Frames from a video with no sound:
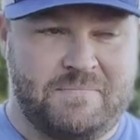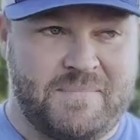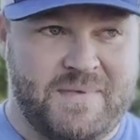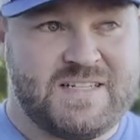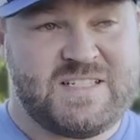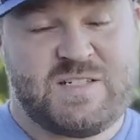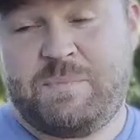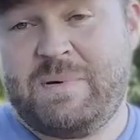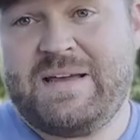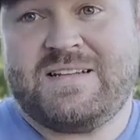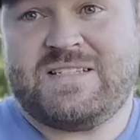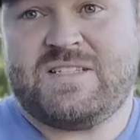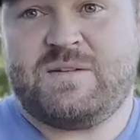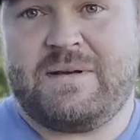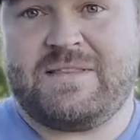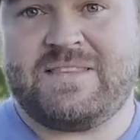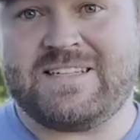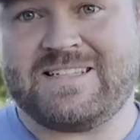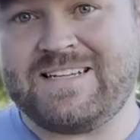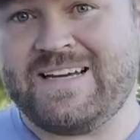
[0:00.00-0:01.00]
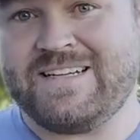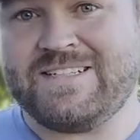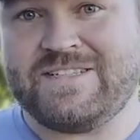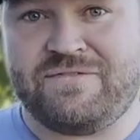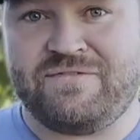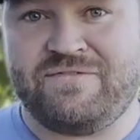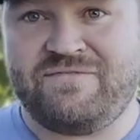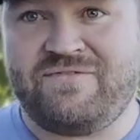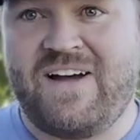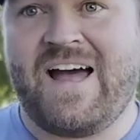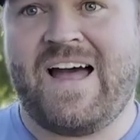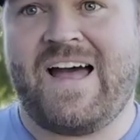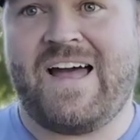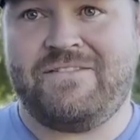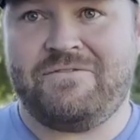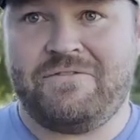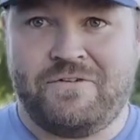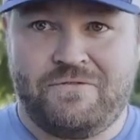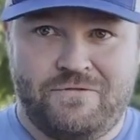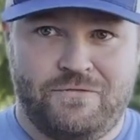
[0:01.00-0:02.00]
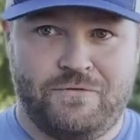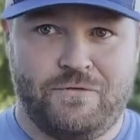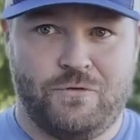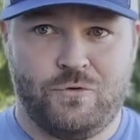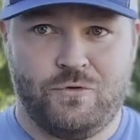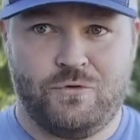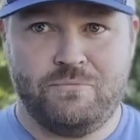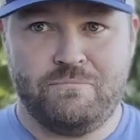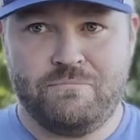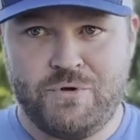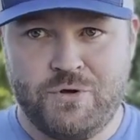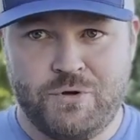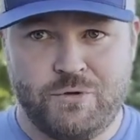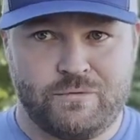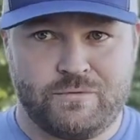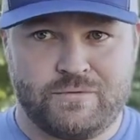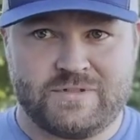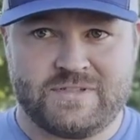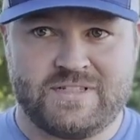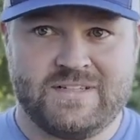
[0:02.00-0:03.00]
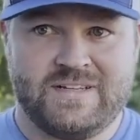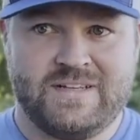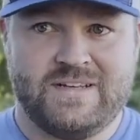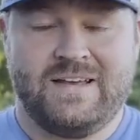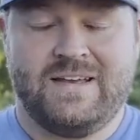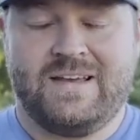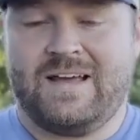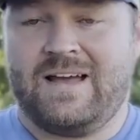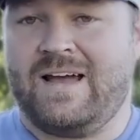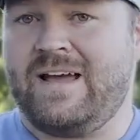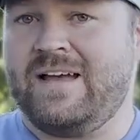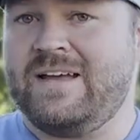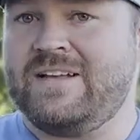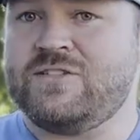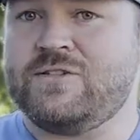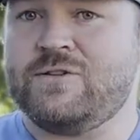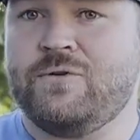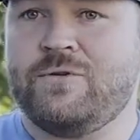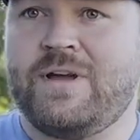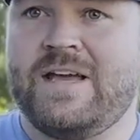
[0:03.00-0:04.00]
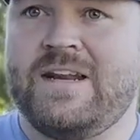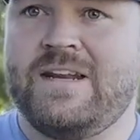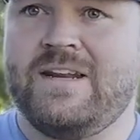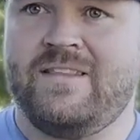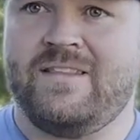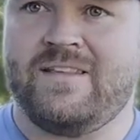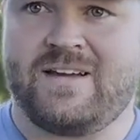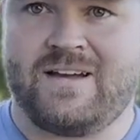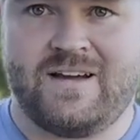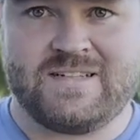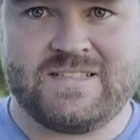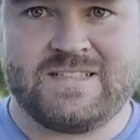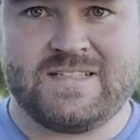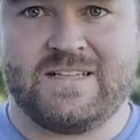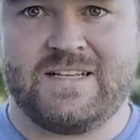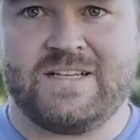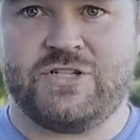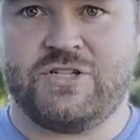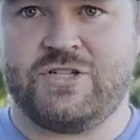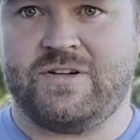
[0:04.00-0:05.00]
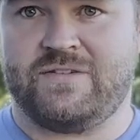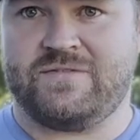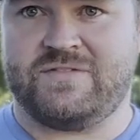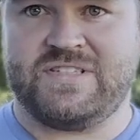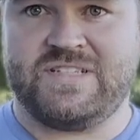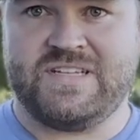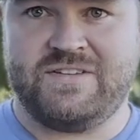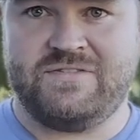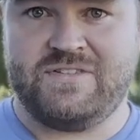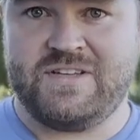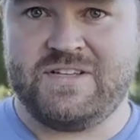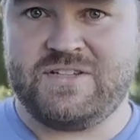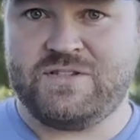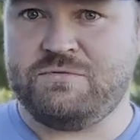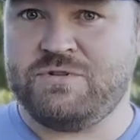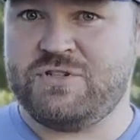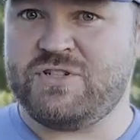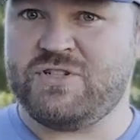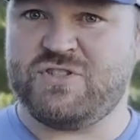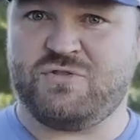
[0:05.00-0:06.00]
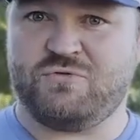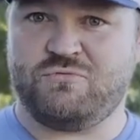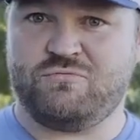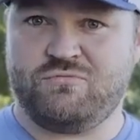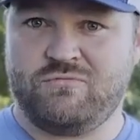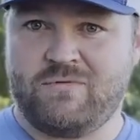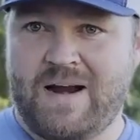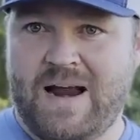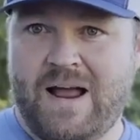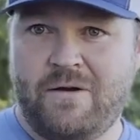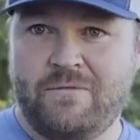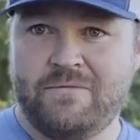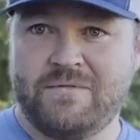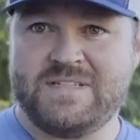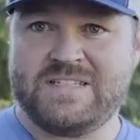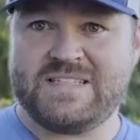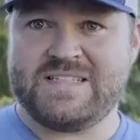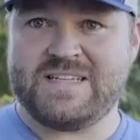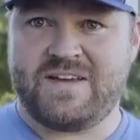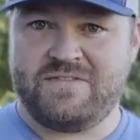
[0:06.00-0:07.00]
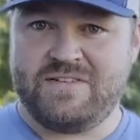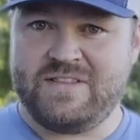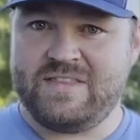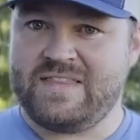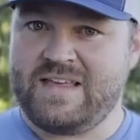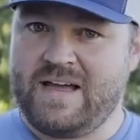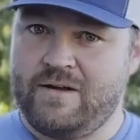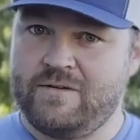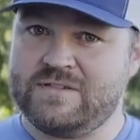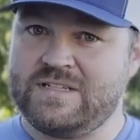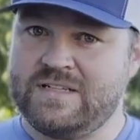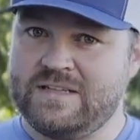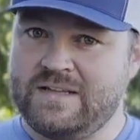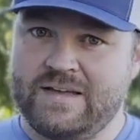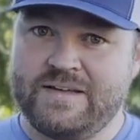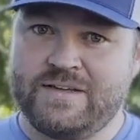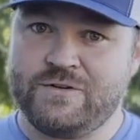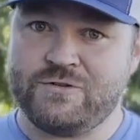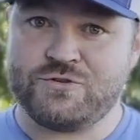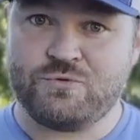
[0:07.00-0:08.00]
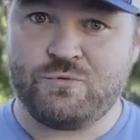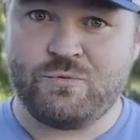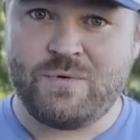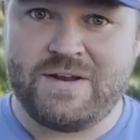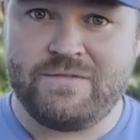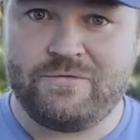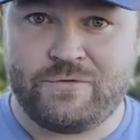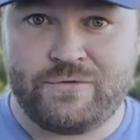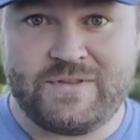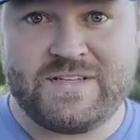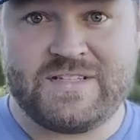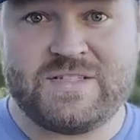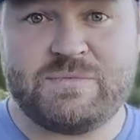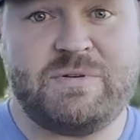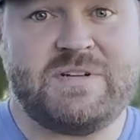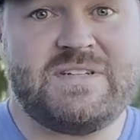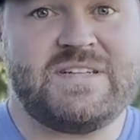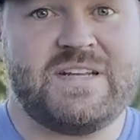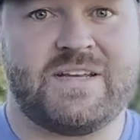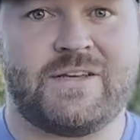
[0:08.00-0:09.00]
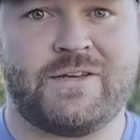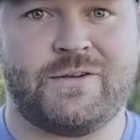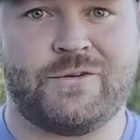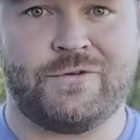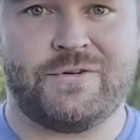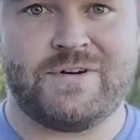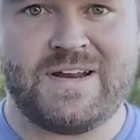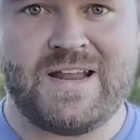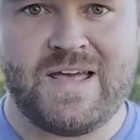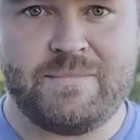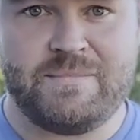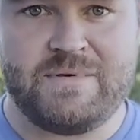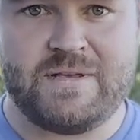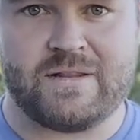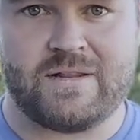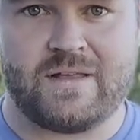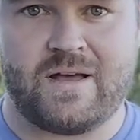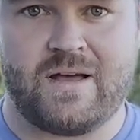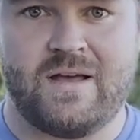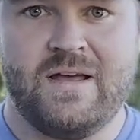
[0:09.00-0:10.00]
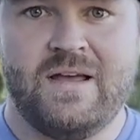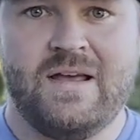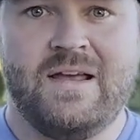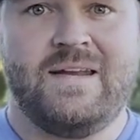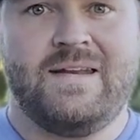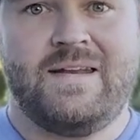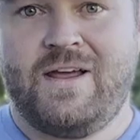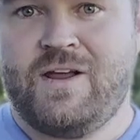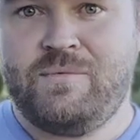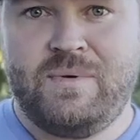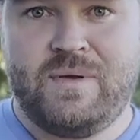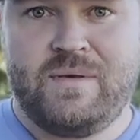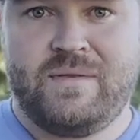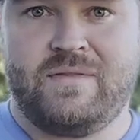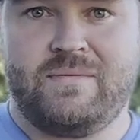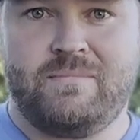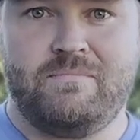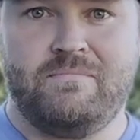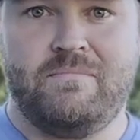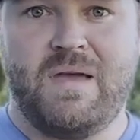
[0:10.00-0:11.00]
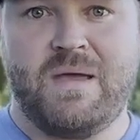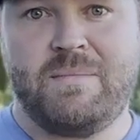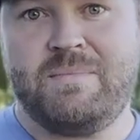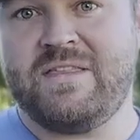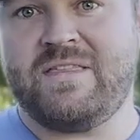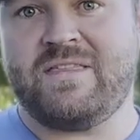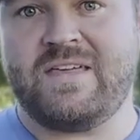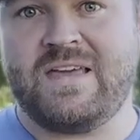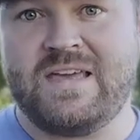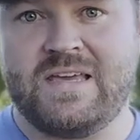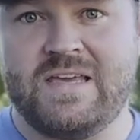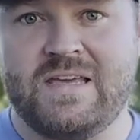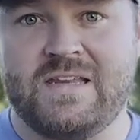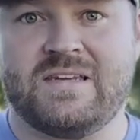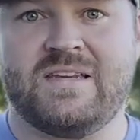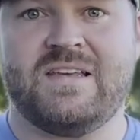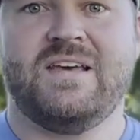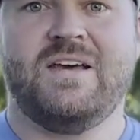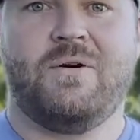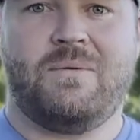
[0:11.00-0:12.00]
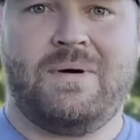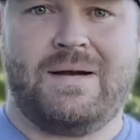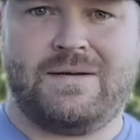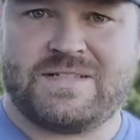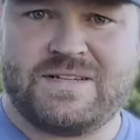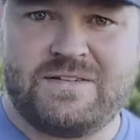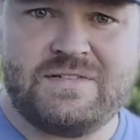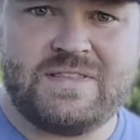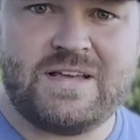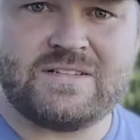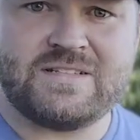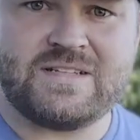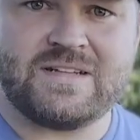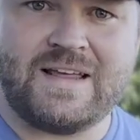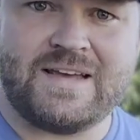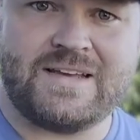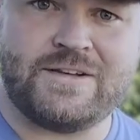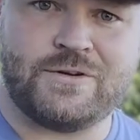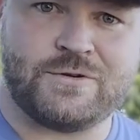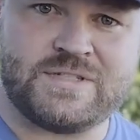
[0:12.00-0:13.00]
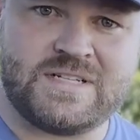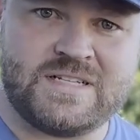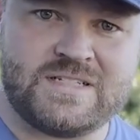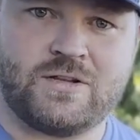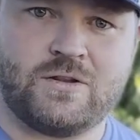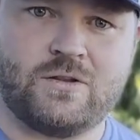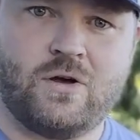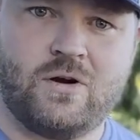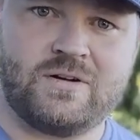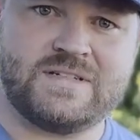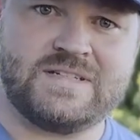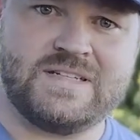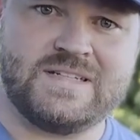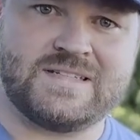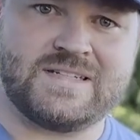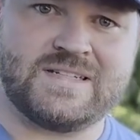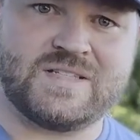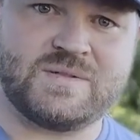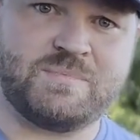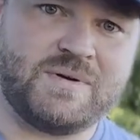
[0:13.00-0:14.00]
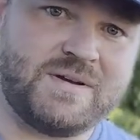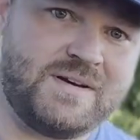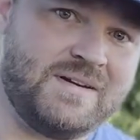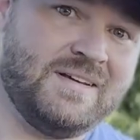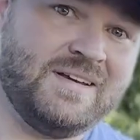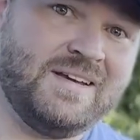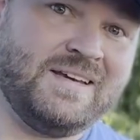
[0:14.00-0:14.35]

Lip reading: it spans about the size of 5 full moons. It's located in the constellation of Cepheus, which is around 7,000 light years away from this particular nebula. Now you may be thinking, wow, 7,000 light years, that's a long distance, but